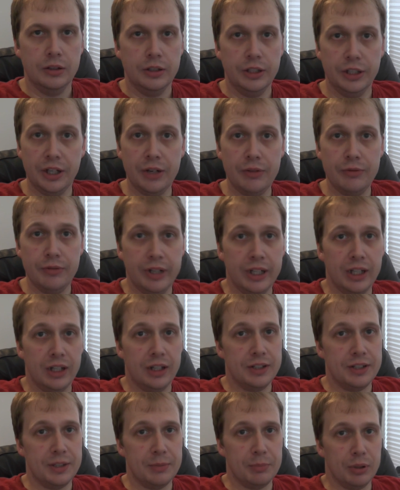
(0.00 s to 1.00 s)
You don't
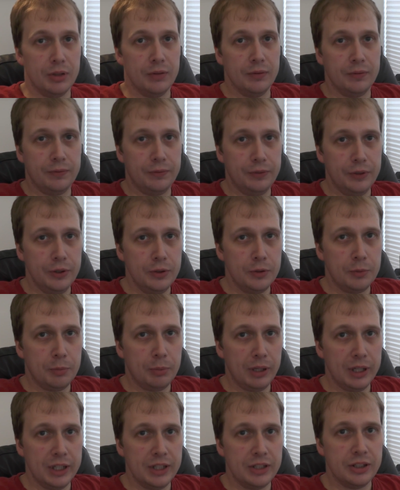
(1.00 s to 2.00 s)
realise it, but food
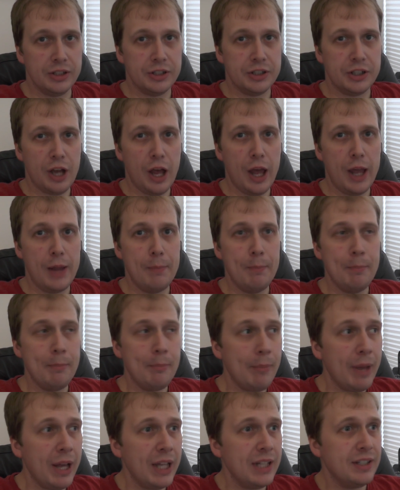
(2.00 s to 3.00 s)
plays such a
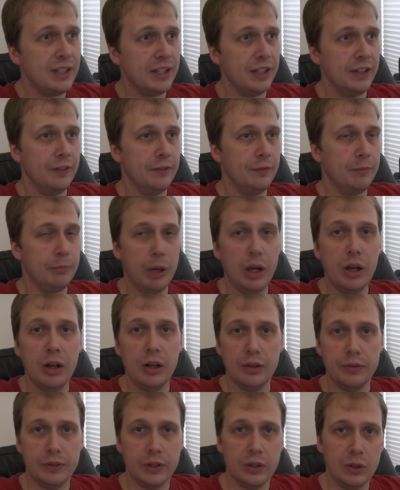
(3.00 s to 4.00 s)
massive
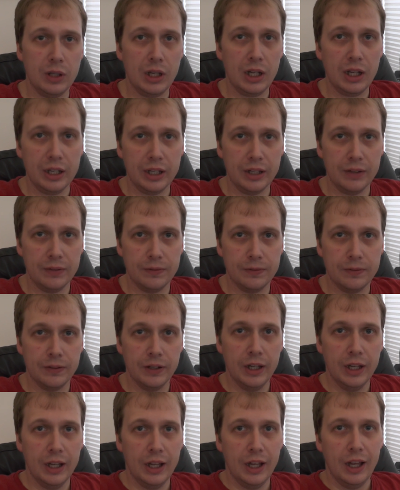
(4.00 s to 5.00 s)
part of your life.
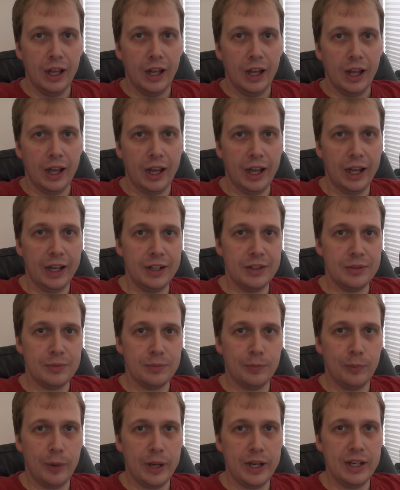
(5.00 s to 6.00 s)
And
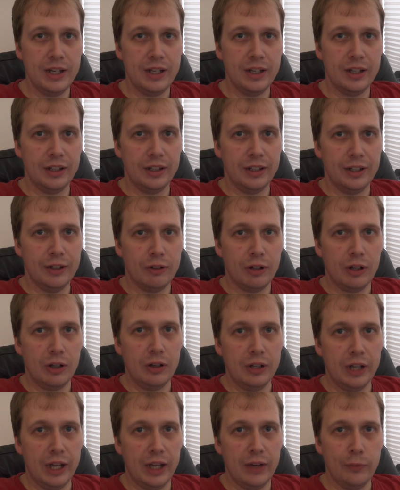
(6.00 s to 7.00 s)
when you
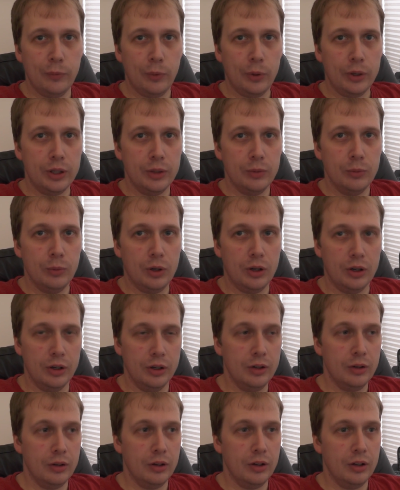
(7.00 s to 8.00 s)
can't have what you
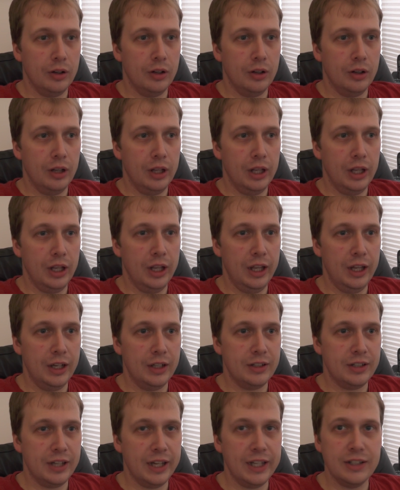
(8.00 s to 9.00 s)
want,
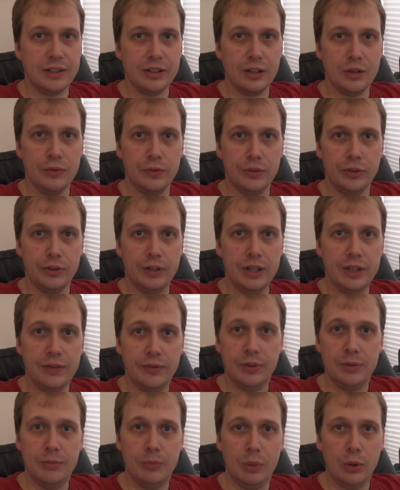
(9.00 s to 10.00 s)
it takes over
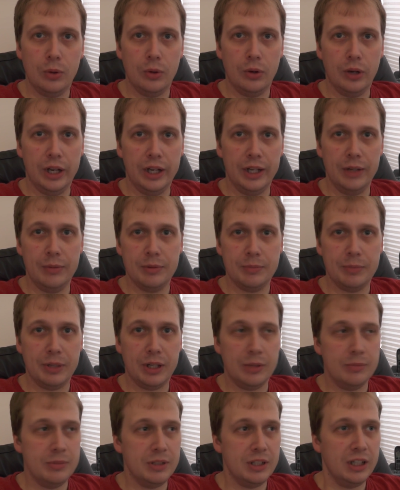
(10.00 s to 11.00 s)
even more, and it
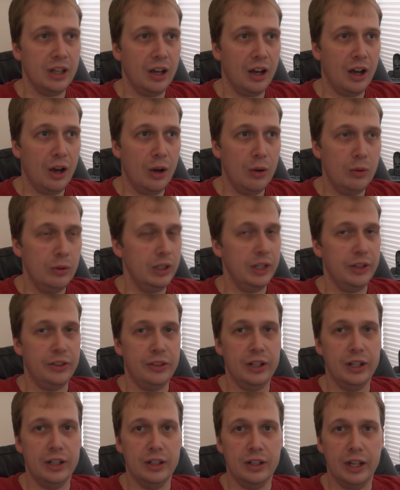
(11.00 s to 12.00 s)
becomes the only
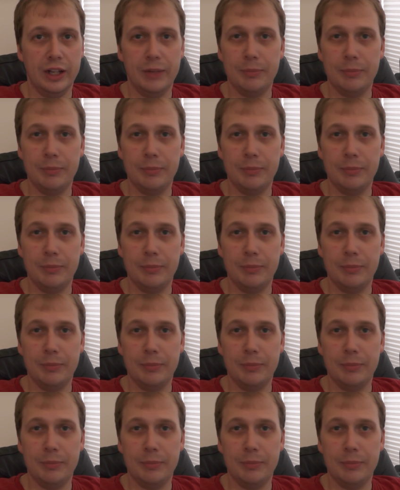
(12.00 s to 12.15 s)
thing.